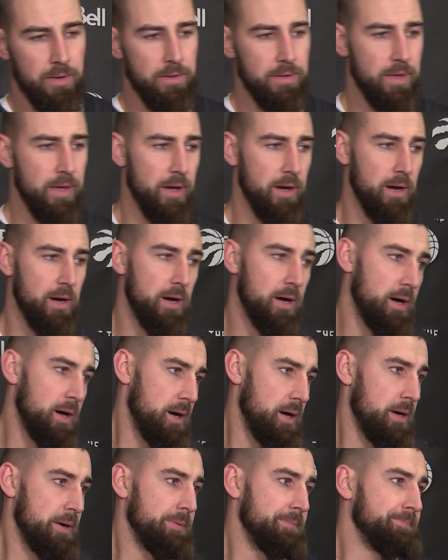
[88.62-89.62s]

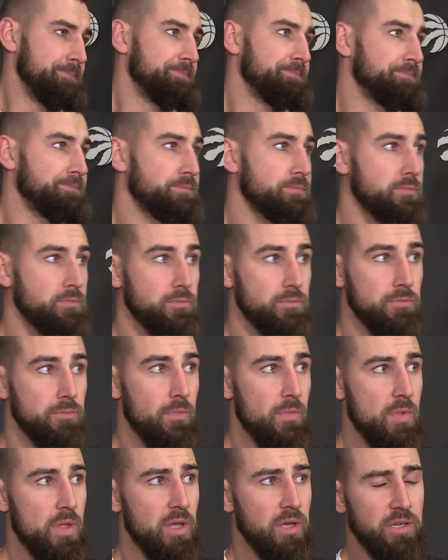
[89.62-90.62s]
Yeah,
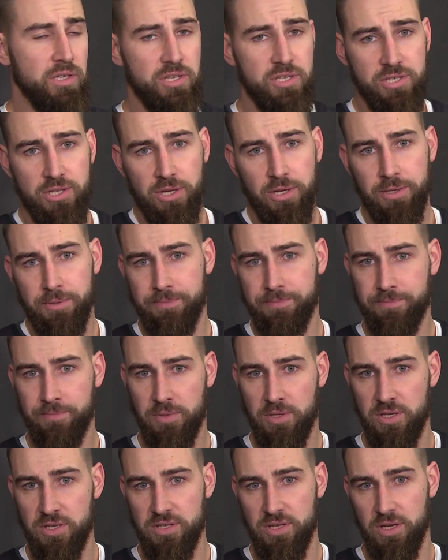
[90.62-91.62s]
he's
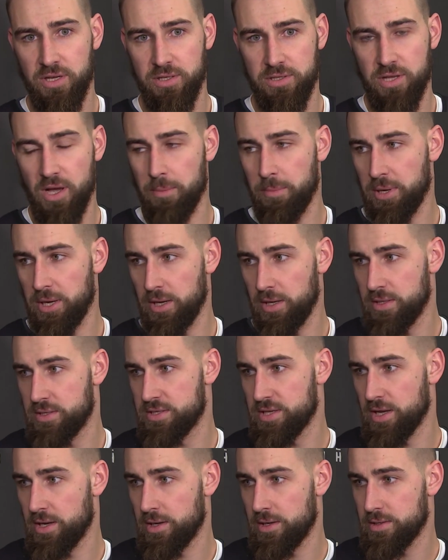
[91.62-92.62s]
a dominated
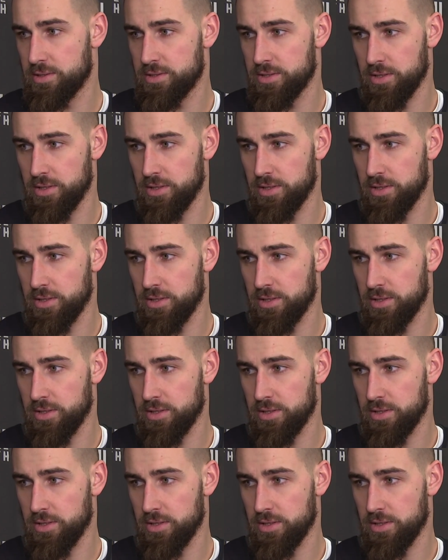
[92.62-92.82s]
center,